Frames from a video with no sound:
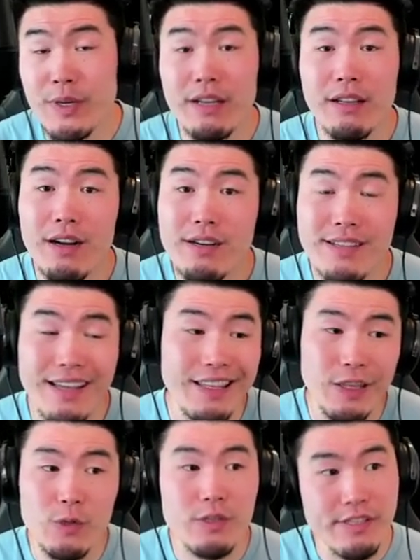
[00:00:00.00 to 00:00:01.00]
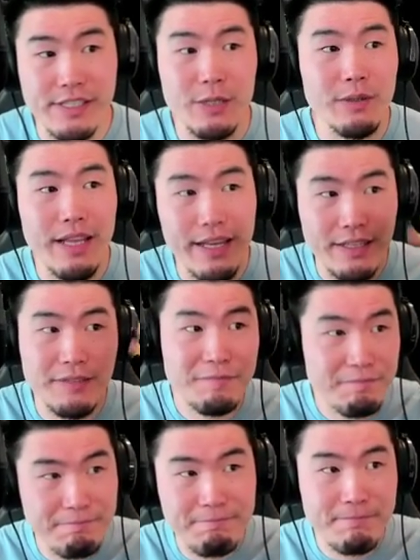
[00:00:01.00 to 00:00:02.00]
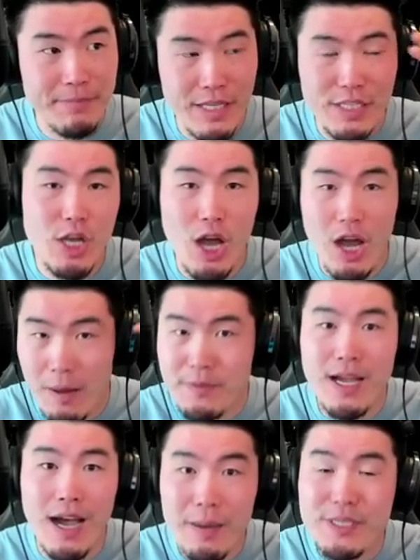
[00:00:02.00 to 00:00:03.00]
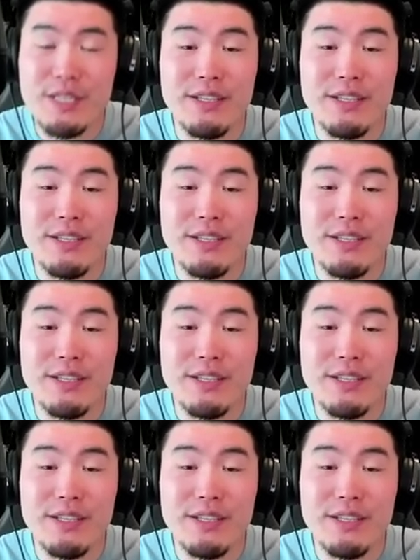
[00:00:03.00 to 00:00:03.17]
LRs. I think those are still like the top, top tier